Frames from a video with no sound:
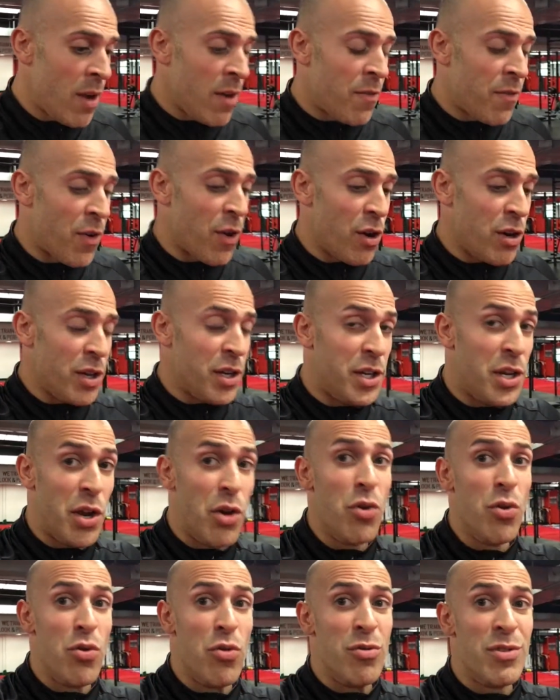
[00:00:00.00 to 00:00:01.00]
For
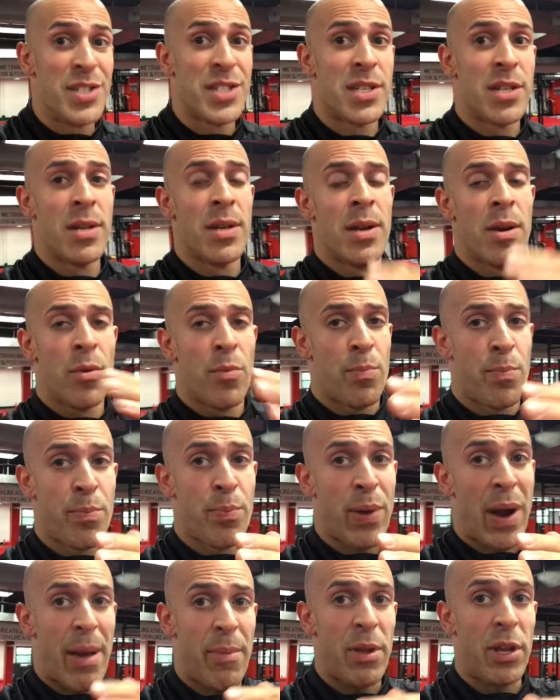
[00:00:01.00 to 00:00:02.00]
dudes,
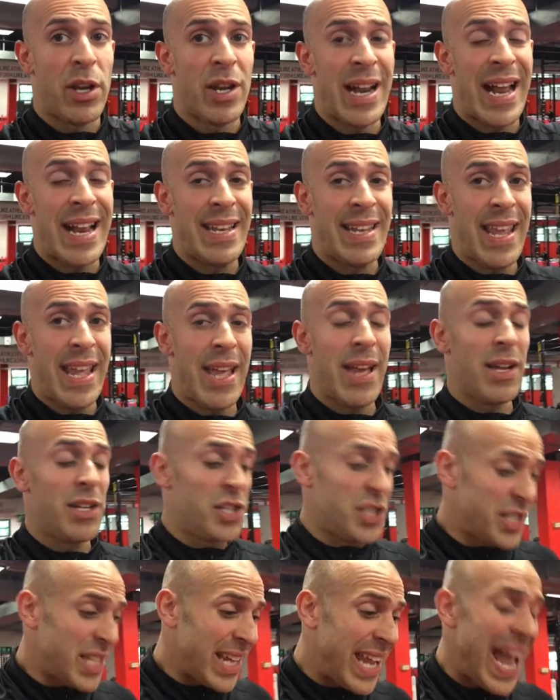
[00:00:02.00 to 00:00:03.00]
probably a good idea.
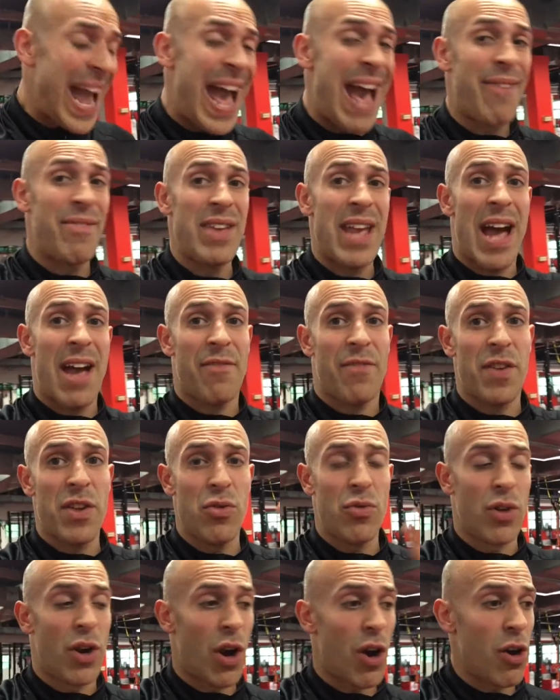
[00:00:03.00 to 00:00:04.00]
Just a caveat for
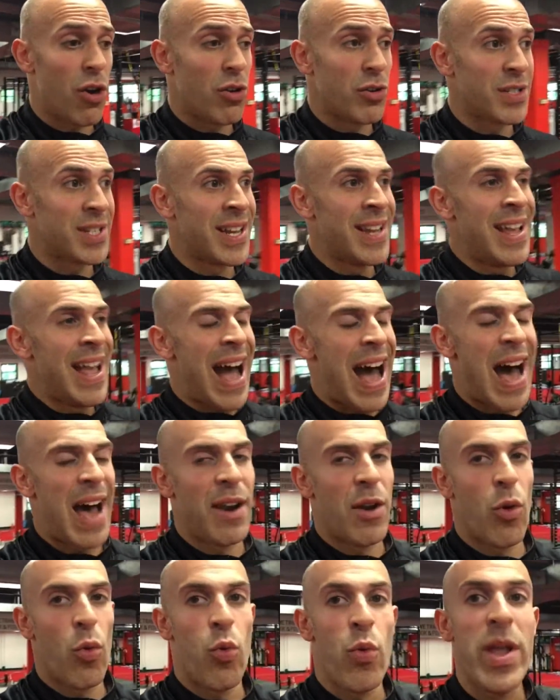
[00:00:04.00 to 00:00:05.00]
you girls,
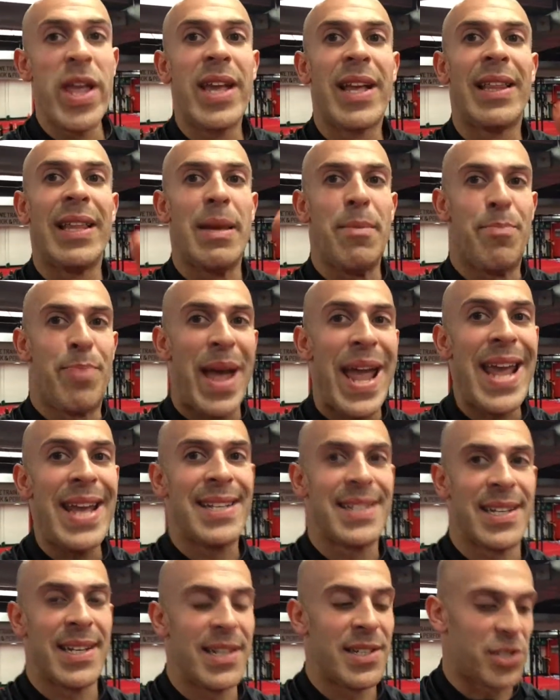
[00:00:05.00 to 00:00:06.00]
on a weekly
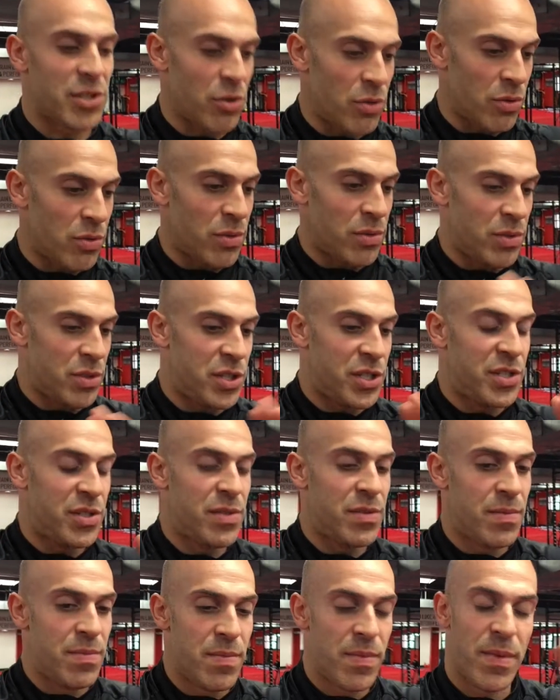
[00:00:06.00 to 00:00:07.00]
basis, so
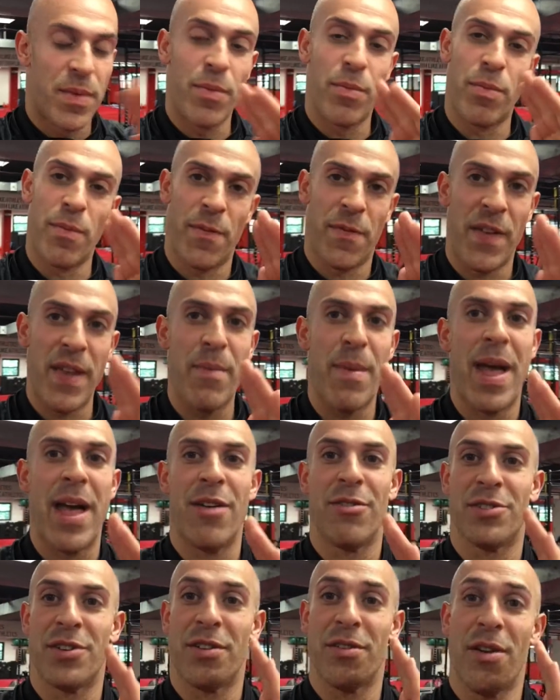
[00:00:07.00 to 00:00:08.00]

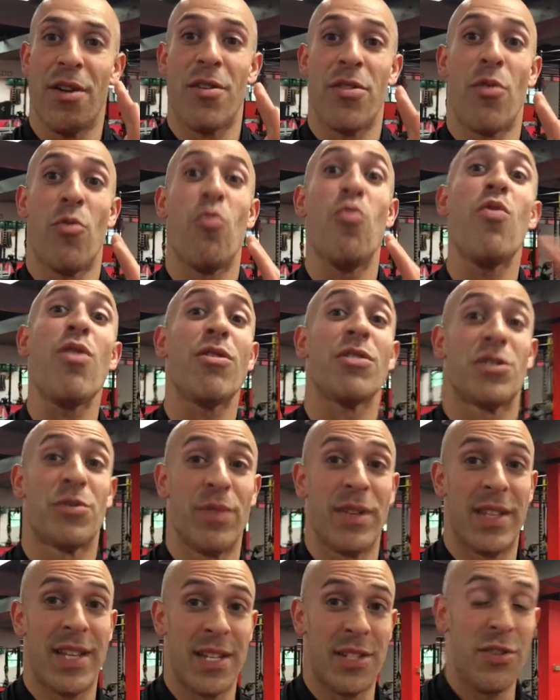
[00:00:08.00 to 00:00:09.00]
females are the worst
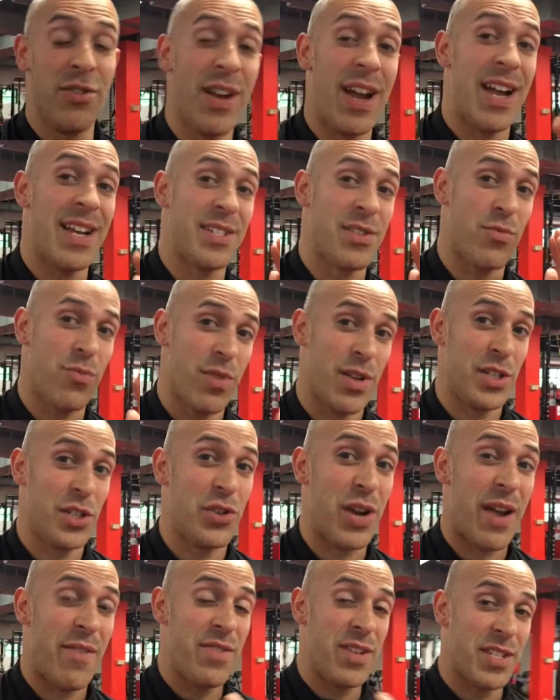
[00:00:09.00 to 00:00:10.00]
with this. You guys are the ones
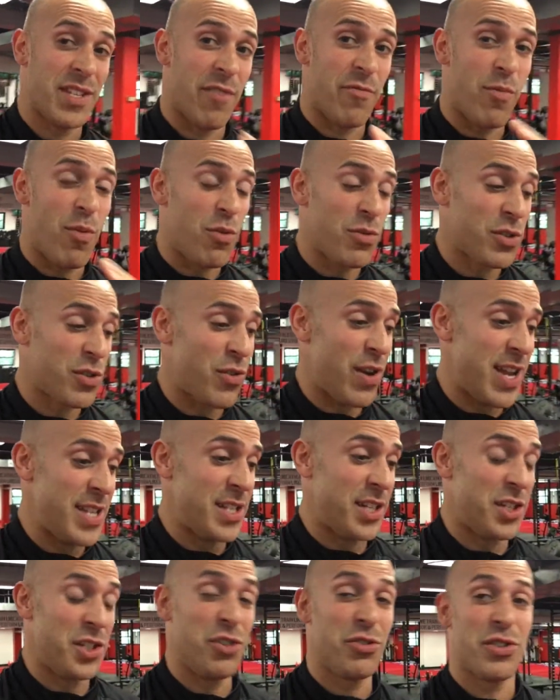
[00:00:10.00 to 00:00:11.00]
driving yourself most crazy
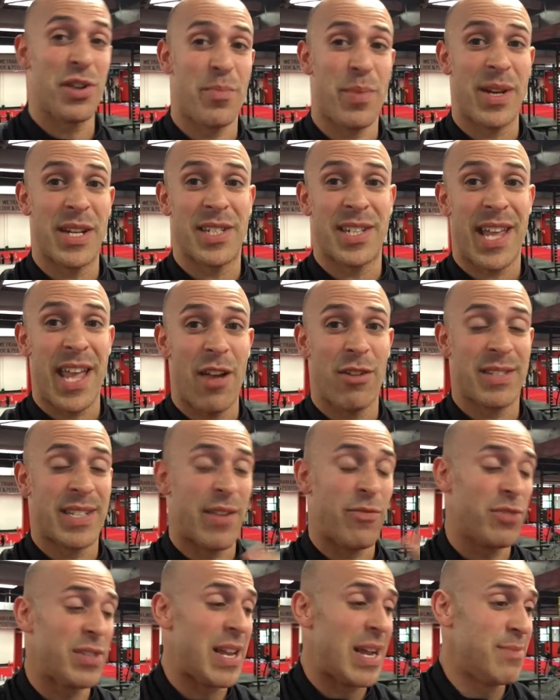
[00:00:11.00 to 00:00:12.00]
because you'll jump on the scale
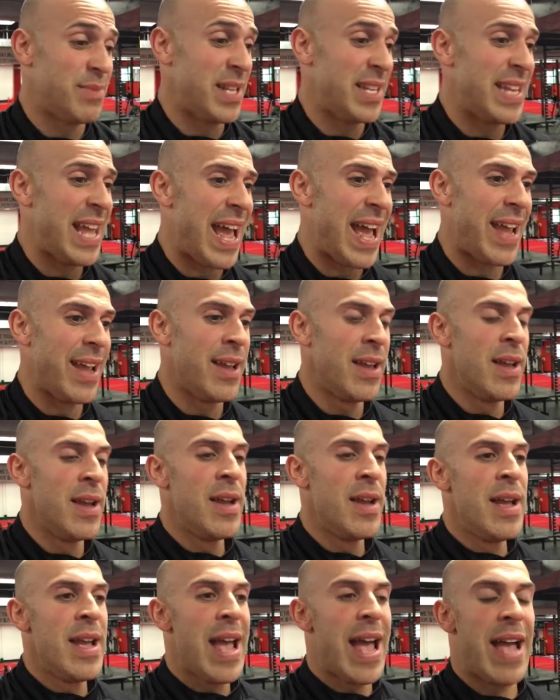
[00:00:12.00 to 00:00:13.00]
several times a day
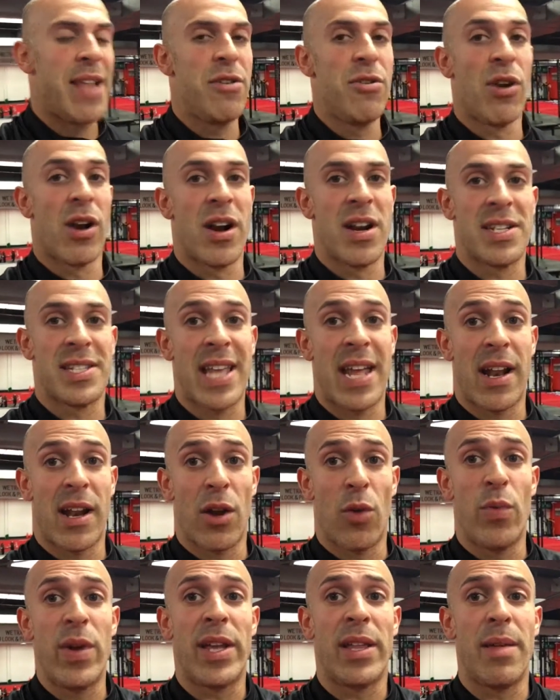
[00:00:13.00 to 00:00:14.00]
and you don't understand on
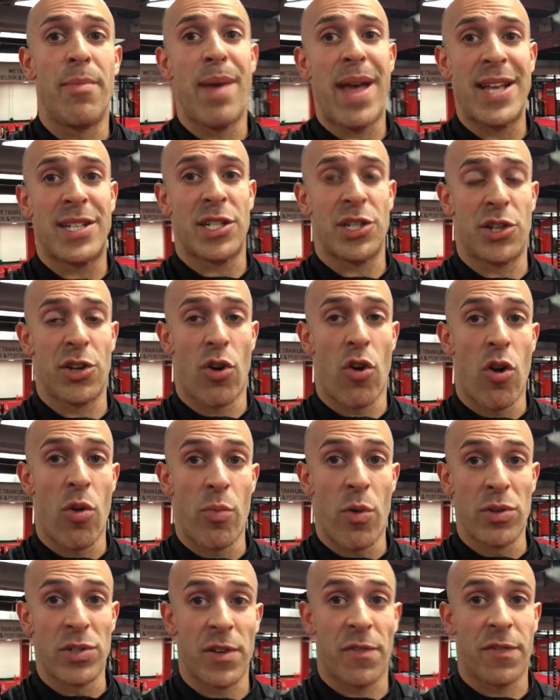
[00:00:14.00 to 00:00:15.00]
a weekly basis your
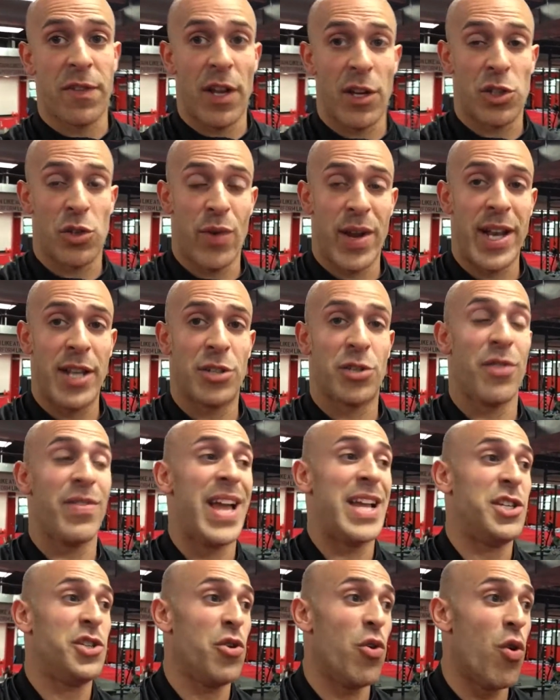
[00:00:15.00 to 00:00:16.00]
hormones are fluctuating so
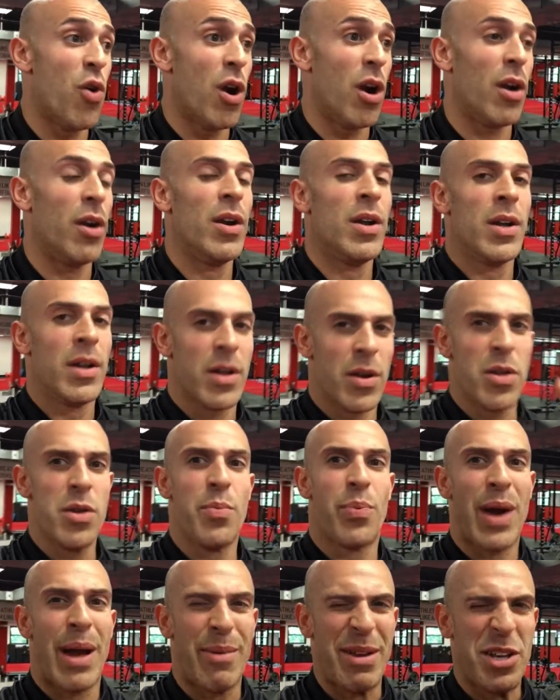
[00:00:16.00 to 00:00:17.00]
that you
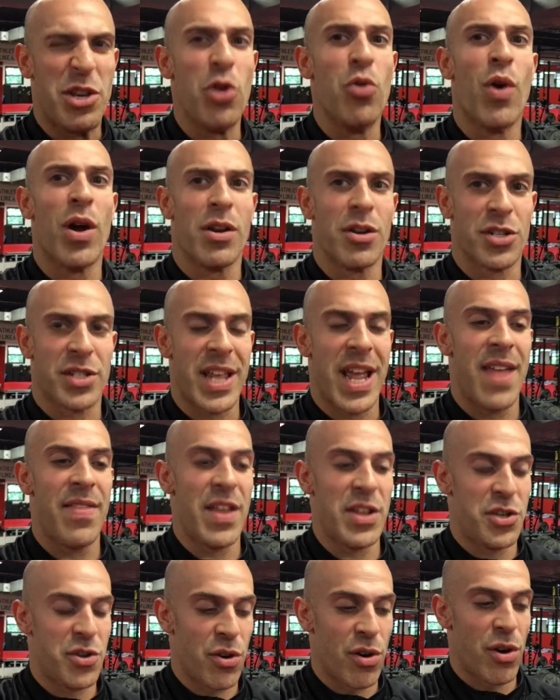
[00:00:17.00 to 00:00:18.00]
probably do understand
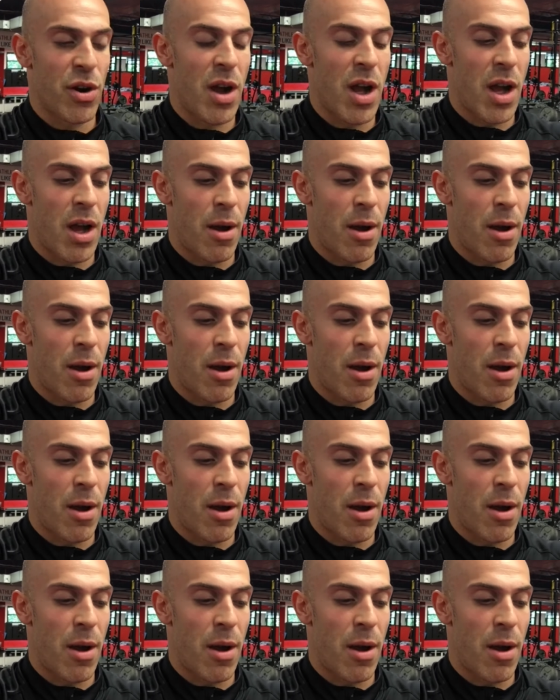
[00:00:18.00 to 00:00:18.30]
that you're